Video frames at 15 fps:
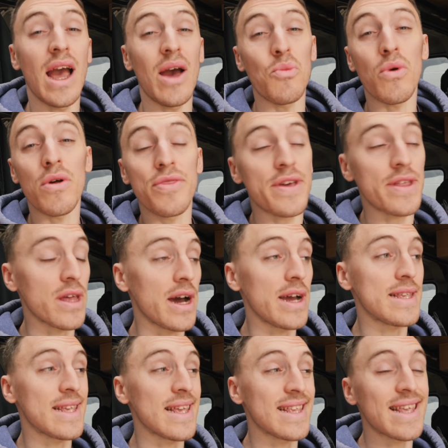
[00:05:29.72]
And one thing that I
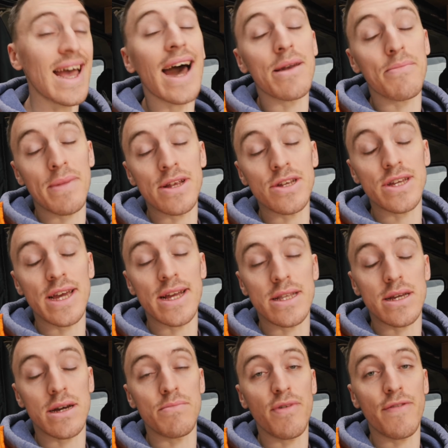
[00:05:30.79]
hadn't managed to get
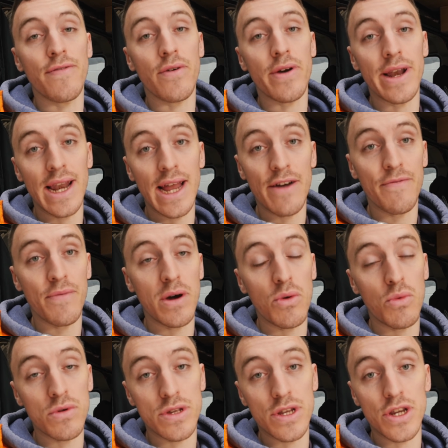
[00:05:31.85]
done before I left, but I
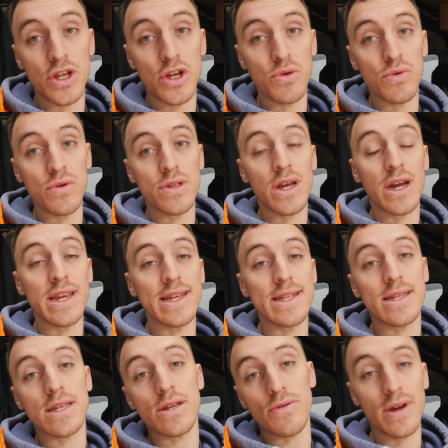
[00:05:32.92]
wanted to do, was I need
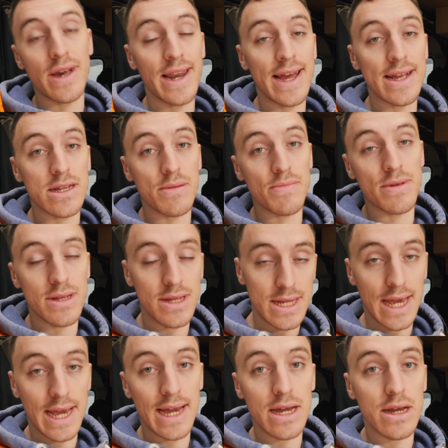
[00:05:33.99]
to still connect up the
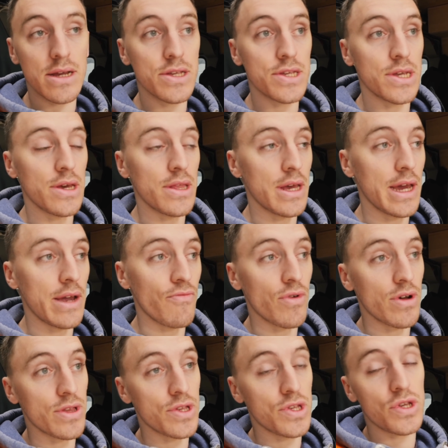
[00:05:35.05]
sink so that it
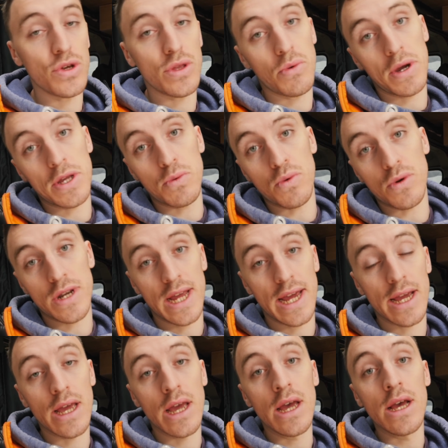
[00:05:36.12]
runs to the wastewater
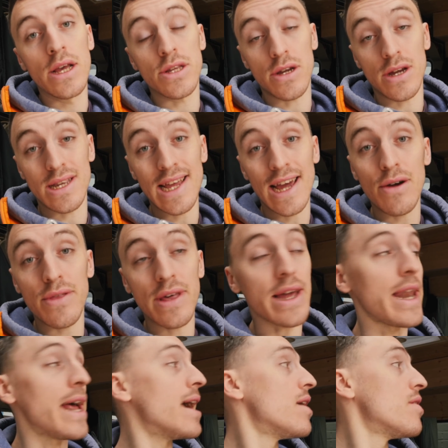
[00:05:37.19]
tank. So I'm going to tackle that
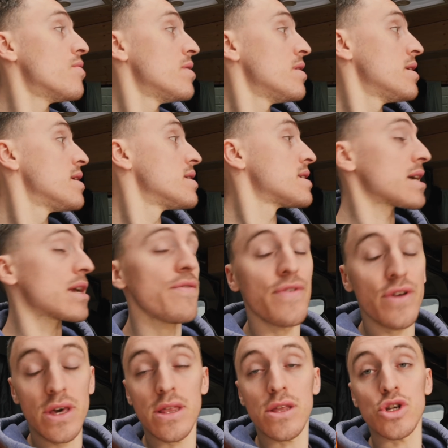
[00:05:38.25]
now, tackle a
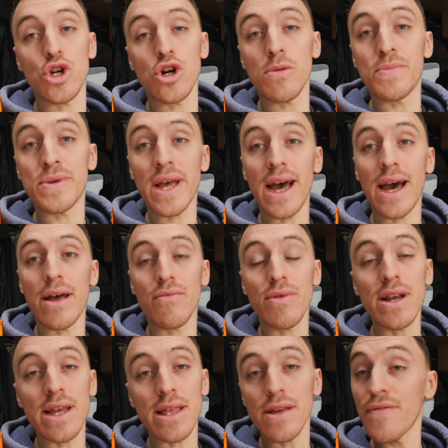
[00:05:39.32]
few other jobs, and
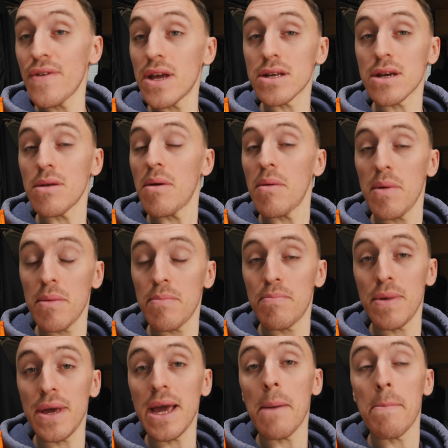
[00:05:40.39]
really this video is going to
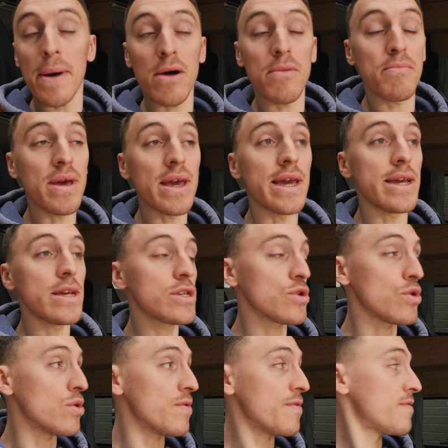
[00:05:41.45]
be about me
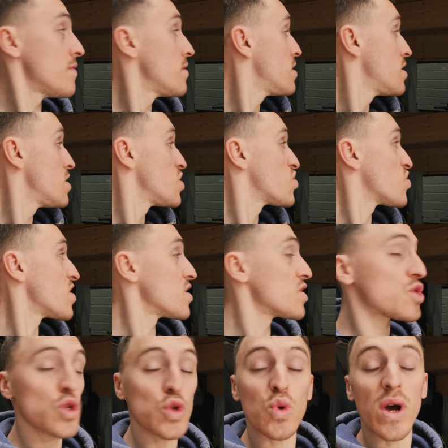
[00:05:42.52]
sort of trying to
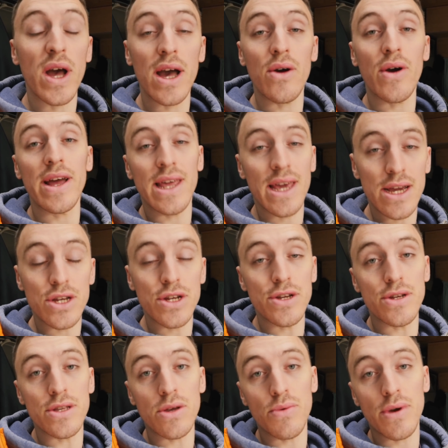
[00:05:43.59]
sort out any
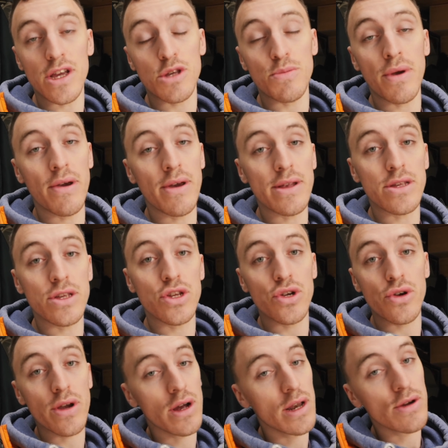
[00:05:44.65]
issues that we experienced
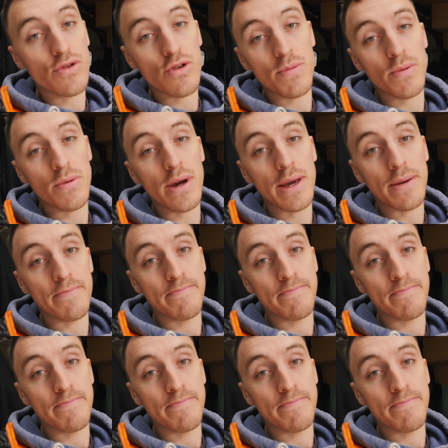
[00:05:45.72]
during our little trip away.